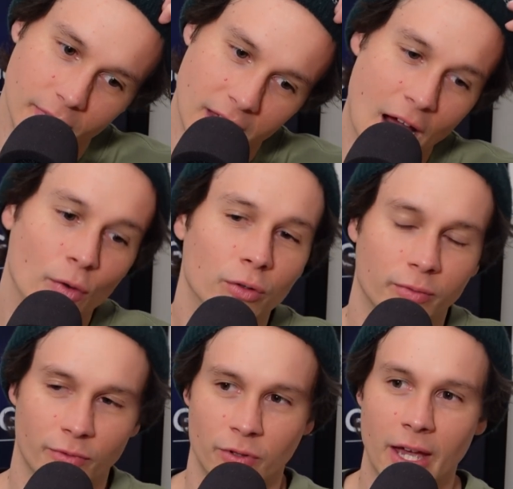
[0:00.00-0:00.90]
Cerra
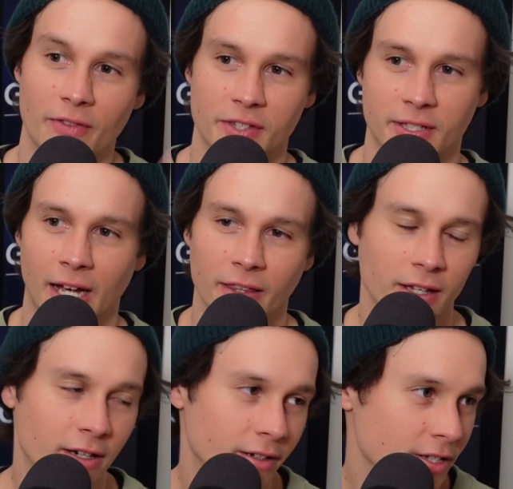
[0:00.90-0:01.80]
through there at the start of the
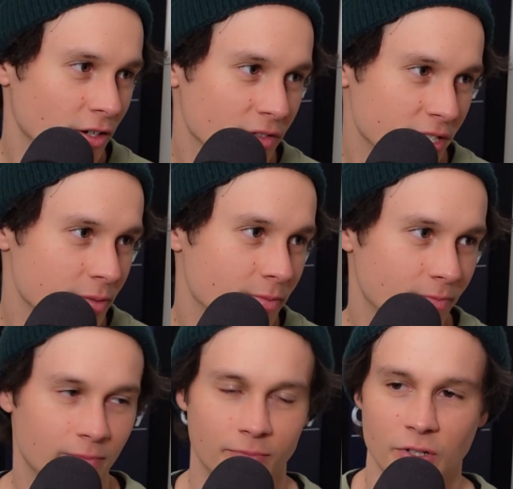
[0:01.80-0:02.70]
year, and he's obviously
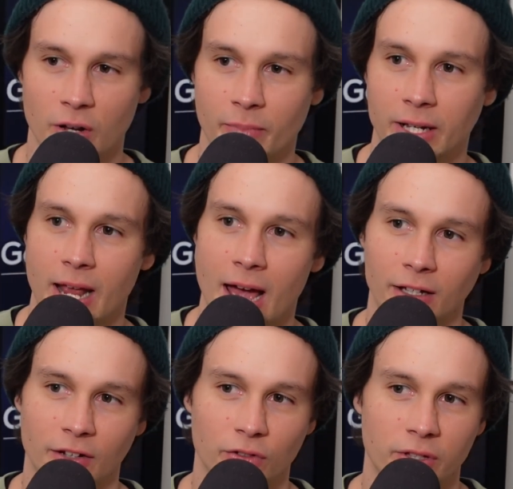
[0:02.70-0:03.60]
you know been
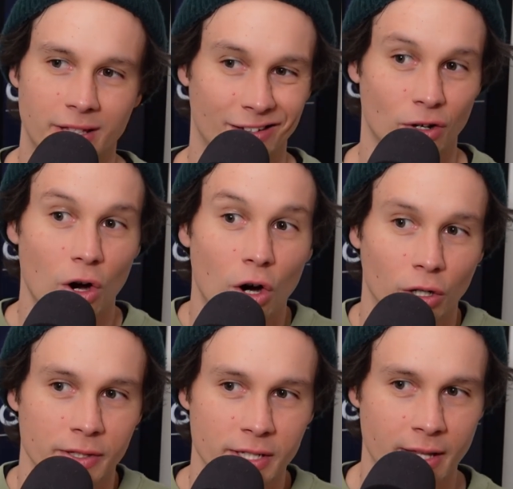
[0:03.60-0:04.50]
out, and they've got
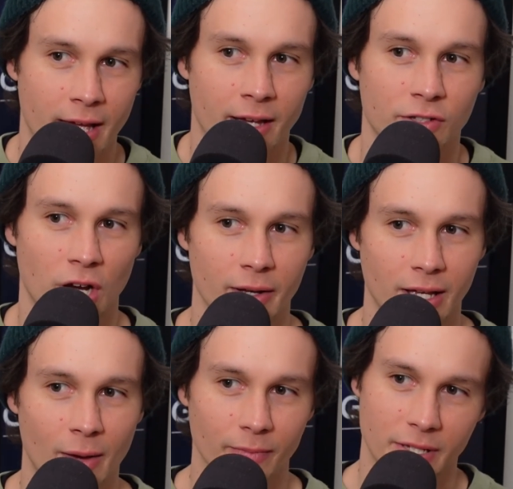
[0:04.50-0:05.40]
Hollands in there, so I,
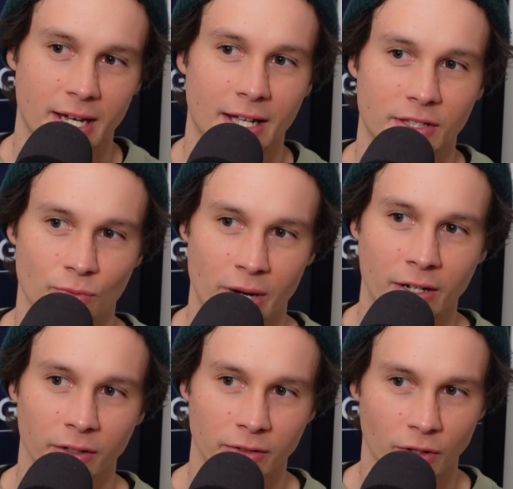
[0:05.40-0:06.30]
it's hard to
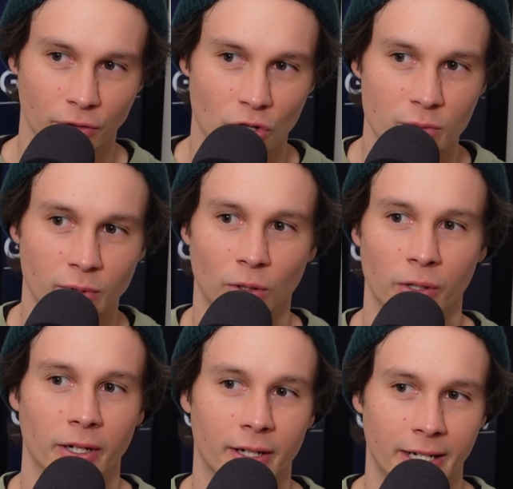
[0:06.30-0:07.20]
read on on Cooper
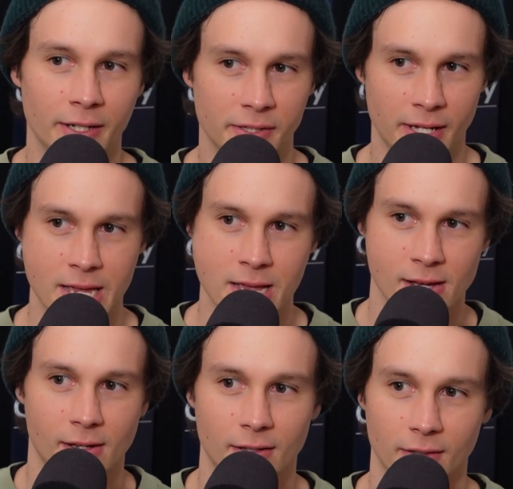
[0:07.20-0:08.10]
Lord. I need to see
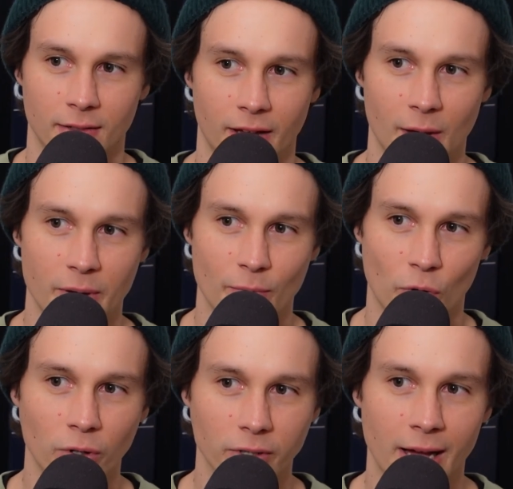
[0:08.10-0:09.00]
a bit
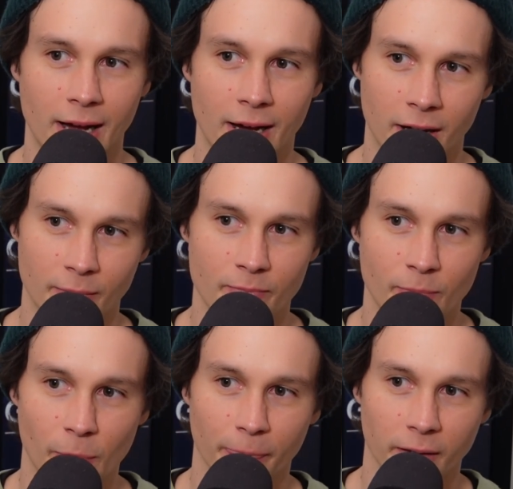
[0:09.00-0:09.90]
more.
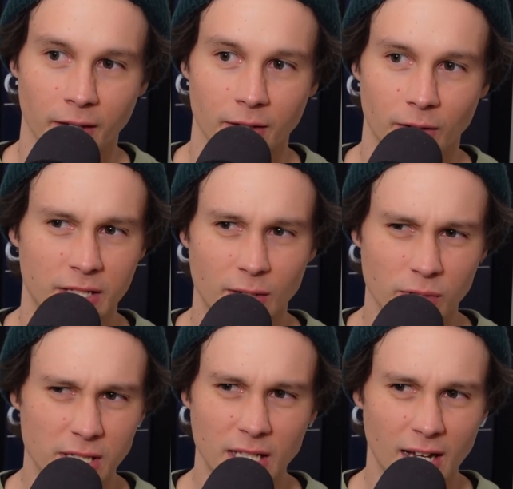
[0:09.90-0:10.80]
Um, is it
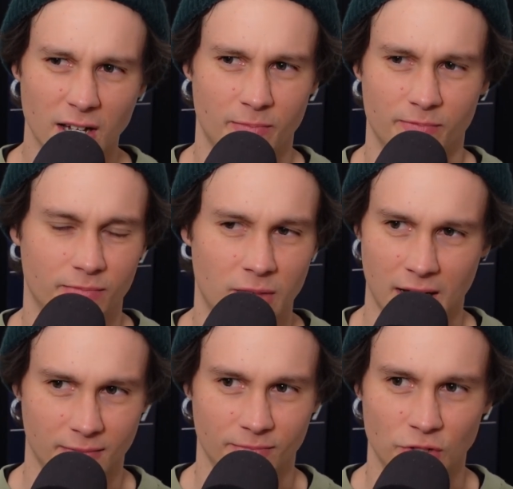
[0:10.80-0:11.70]
was he like a
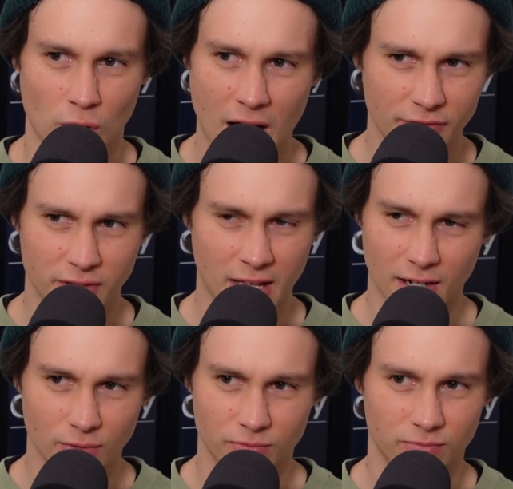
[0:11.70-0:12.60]
like draft
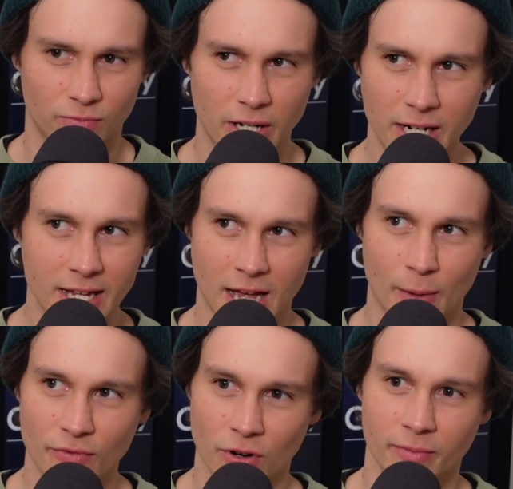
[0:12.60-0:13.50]
like where did he
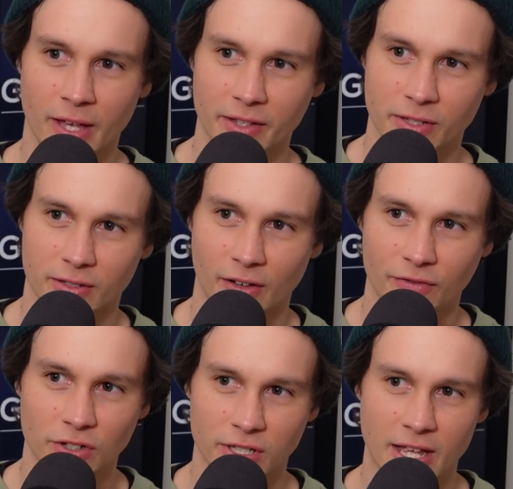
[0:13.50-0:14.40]
come from? That's
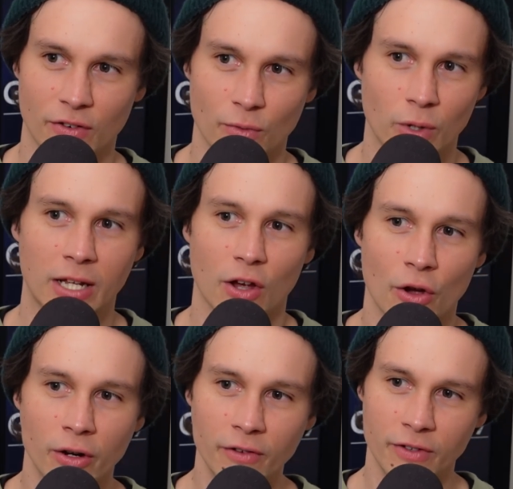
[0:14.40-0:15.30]
I've just never really heard of